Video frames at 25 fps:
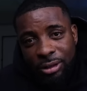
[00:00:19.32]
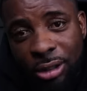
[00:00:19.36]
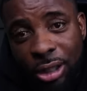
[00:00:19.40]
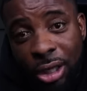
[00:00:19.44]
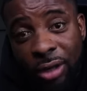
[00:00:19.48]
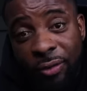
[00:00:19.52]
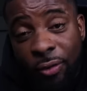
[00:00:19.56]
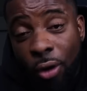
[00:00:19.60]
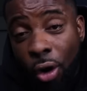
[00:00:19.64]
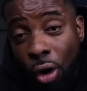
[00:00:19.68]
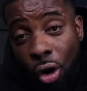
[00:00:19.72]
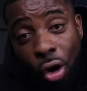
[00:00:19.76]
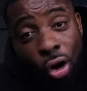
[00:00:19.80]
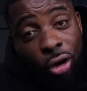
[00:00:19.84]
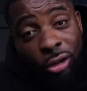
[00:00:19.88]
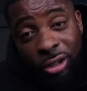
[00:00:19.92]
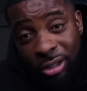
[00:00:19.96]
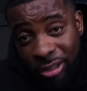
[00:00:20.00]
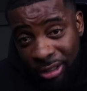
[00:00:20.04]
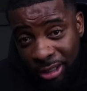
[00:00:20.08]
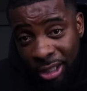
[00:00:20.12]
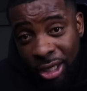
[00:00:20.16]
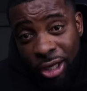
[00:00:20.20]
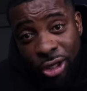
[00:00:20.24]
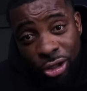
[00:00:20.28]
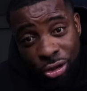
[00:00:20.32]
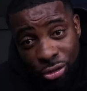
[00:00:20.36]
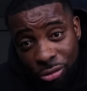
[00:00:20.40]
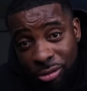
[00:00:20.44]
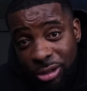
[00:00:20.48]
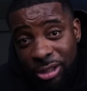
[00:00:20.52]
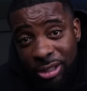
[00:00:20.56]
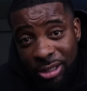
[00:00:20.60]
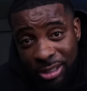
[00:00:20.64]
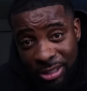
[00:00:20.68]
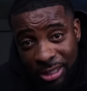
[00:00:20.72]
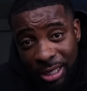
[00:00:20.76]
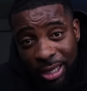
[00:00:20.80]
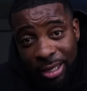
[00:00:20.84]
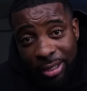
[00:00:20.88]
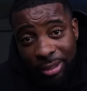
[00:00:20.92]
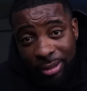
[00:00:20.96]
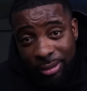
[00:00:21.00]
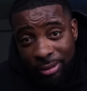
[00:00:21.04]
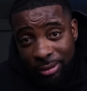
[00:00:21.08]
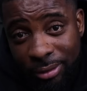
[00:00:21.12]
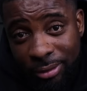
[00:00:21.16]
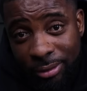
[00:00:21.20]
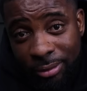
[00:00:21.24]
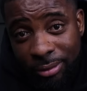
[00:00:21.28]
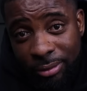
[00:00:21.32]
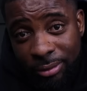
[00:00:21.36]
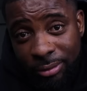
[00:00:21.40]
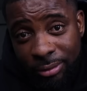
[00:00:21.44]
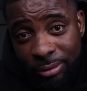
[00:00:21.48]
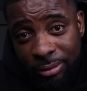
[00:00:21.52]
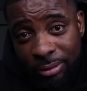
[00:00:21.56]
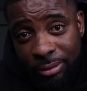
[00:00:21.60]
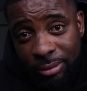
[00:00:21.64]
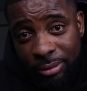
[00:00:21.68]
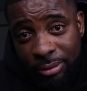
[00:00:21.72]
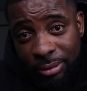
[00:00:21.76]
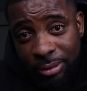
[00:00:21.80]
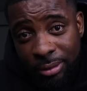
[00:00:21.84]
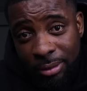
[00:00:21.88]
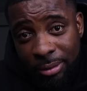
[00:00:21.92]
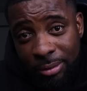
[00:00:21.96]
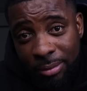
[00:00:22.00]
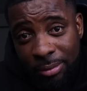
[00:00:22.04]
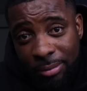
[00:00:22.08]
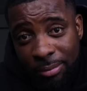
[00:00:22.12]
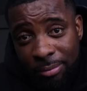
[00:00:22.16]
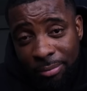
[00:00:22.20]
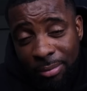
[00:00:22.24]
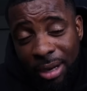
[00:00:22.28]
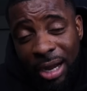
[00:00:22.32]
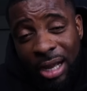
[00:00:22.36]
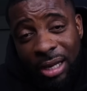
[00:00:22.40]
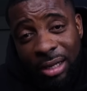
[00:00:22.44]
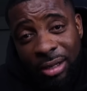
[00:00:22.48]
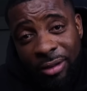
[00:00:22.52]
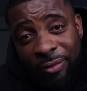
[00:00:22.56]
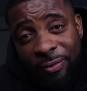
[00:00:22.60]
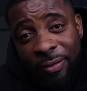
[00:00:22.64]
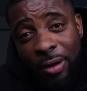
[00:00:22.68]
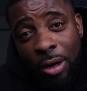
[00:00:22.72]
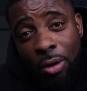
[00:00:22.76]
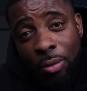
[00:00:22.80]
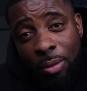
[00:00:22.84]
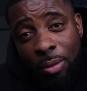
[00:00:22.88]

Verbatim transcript: Of all the things you could say, mind if I